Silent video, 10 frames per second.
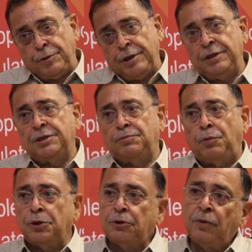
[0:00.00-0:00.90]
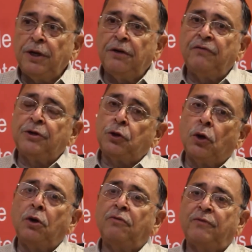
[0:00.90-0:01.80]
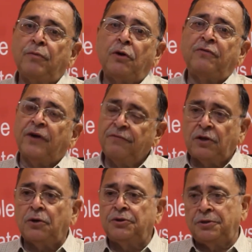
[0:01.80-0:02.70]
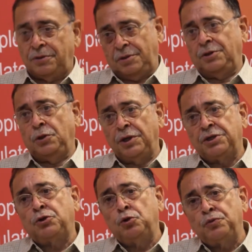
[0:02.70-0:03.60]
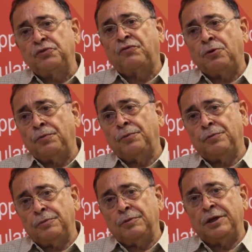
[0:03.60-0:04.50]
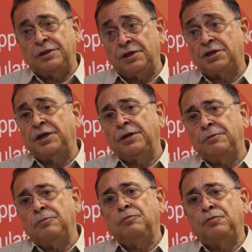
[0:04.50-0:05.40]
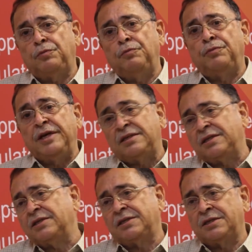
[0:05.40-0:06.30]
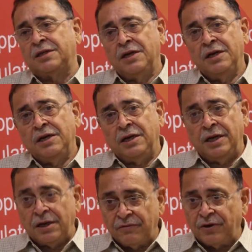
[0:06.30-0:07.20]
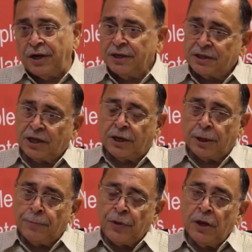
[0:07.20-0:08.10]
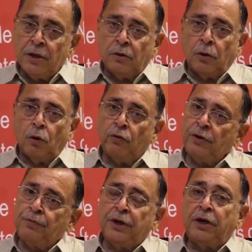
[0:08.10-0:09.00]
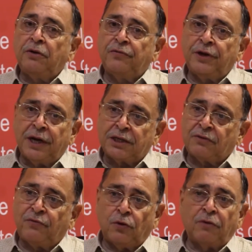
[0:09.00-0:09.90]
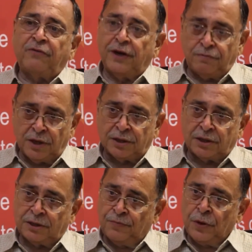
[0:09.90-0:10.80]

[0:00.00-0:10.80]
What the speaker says: is possibly a withdrawal of about 5,000 US troops from existing bases in Afghanistan over a period of the next 4 or 5 months.